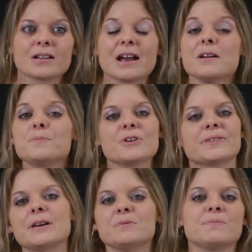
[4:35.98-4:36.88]
God
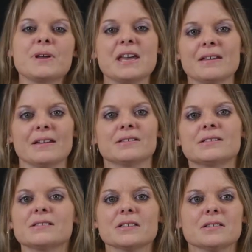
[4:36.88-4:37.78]
brought them to
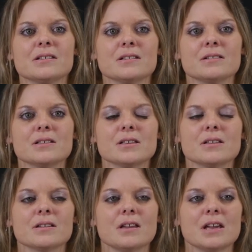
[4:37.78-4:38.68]
pass.
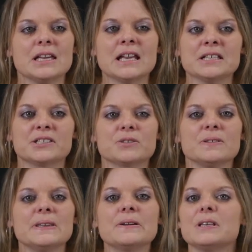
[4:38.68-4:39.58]
And I
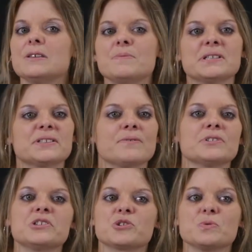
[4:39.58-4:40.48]
stood there in the midst of
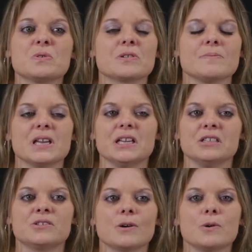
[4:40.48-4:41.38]
a storm
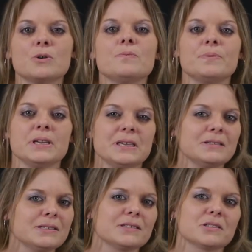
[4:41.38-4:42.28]
in total
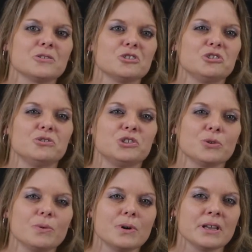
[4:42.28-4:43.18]
peace,
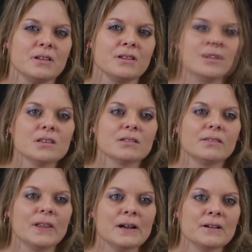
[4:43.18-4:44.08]
joy,
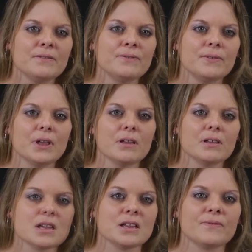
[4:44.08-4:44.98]
love,
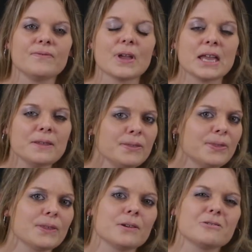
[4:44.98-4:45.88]
and
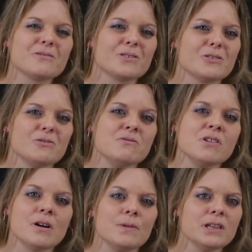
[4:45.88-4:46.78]
faith,
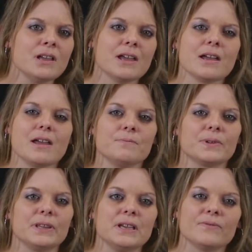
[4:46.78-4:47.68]
knowing and
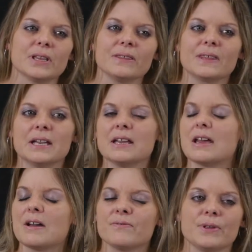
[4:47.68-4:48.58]
believing that
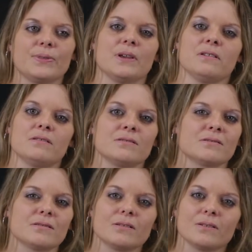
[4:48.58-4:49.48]
everything
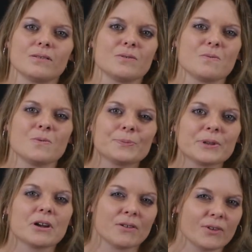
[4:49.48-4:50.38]
will
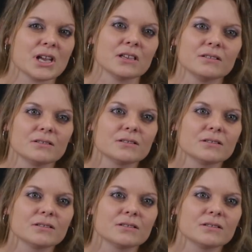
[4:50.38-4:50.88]
be all right.